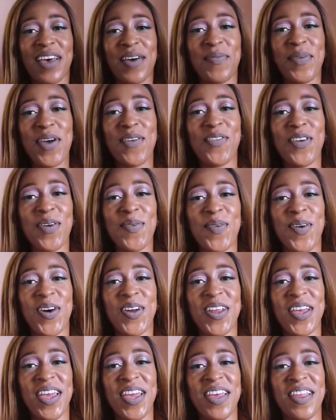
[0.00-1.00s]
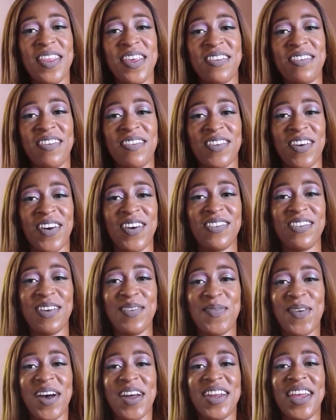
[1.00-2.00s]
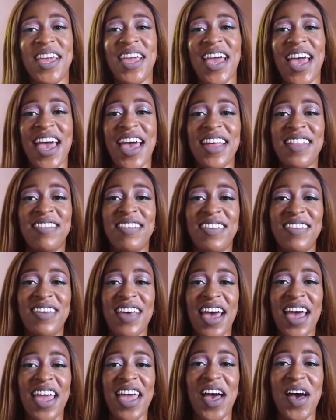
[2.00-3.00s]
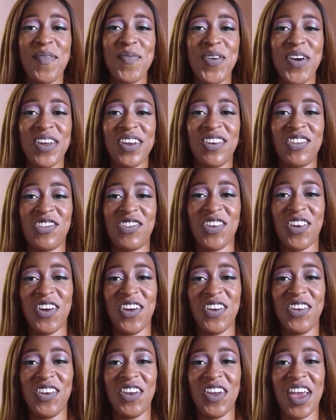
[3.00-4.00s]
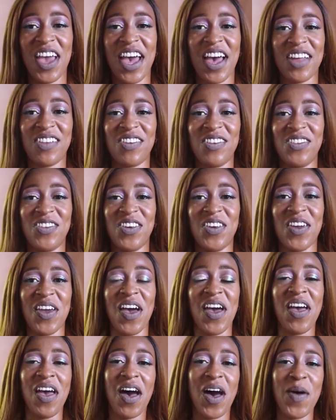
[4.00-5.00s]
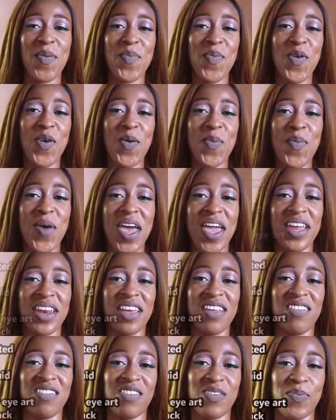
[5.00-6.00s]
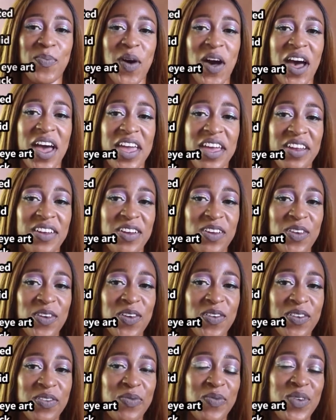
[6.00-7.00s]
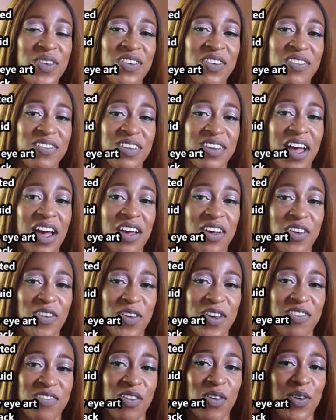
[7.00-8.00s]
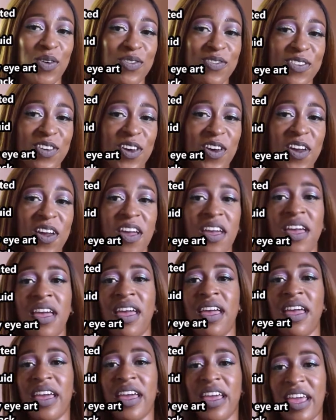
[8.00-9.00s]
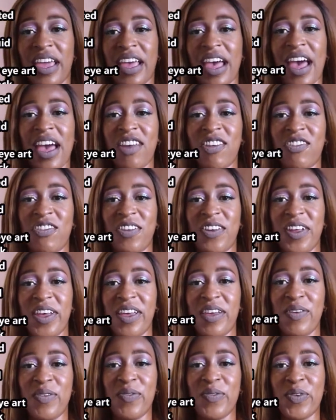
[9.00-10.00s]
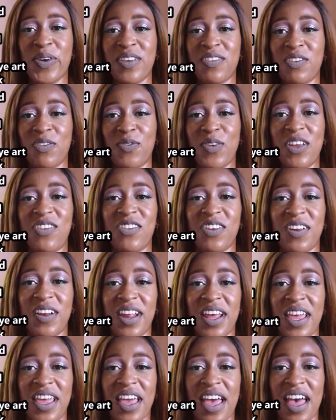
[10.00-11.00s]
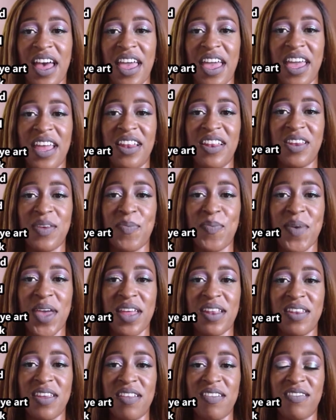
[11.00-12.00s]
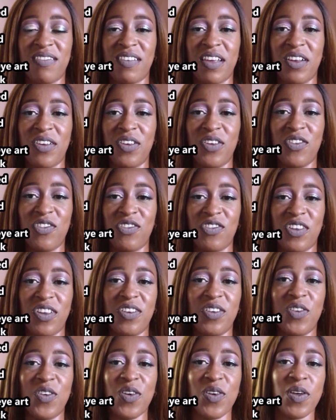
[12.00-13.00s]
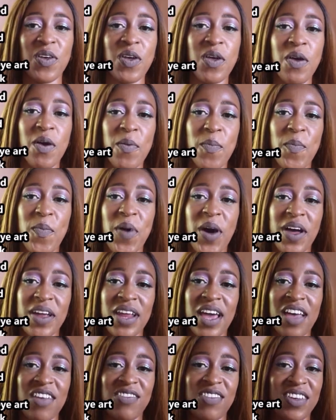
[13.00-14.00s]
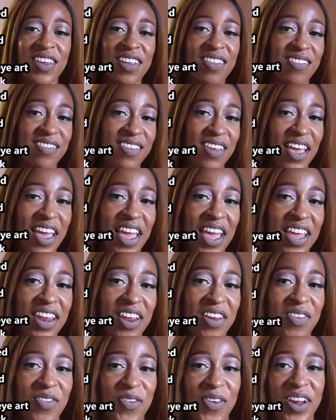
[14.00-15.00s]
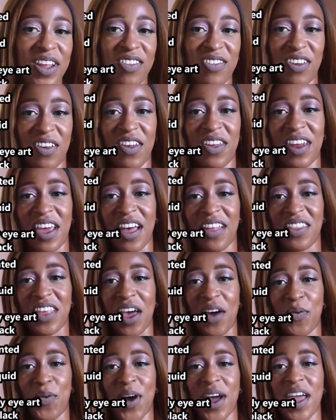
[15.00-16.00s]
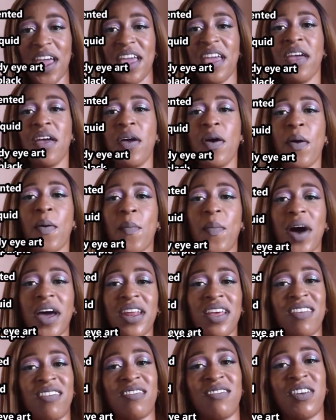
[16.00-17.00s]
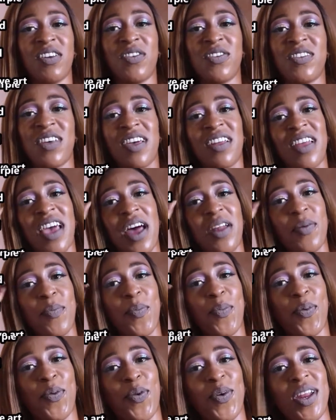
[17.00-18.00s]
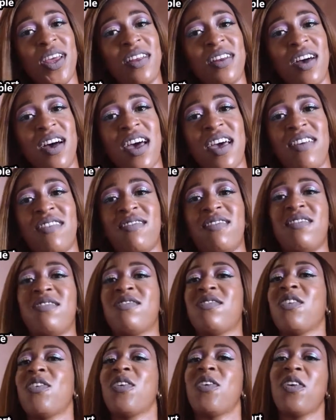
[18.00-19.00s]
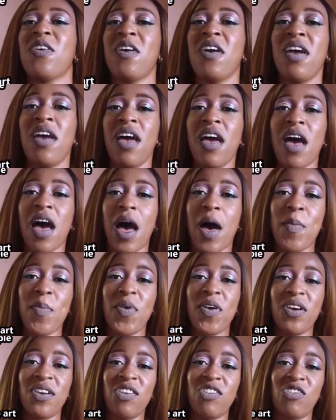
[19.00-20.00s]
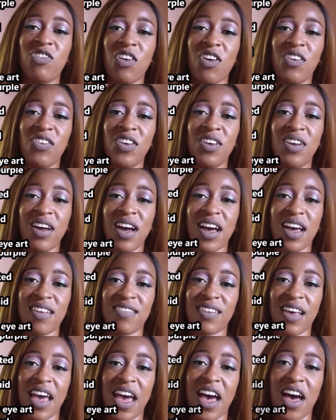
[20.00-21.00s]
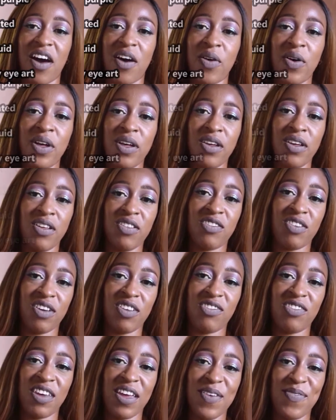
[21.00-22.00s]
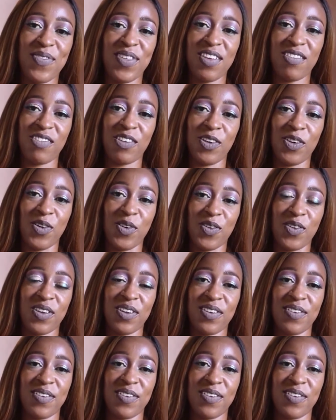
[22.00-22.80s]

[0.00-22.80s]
Up everybody, this is Aussie Bunny and today I'm going to show you how to do a mermaid inspired look, which is cut crease also. It actually was originally an independent St. Lucian look, but as you can see it didn't really turn out that way, but it still turned out pretty nice. So I'm going to show you guys how to achieve this look.